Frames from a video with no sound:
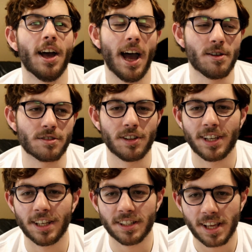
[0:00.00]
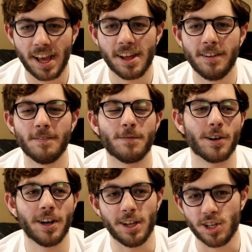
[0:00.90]
I was looking again
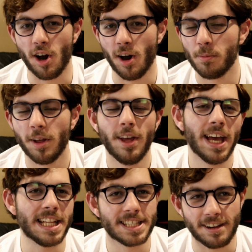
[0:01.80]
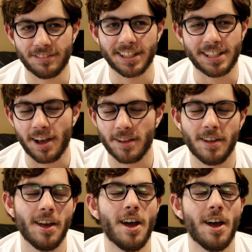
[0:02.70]
for a job and stuff like that.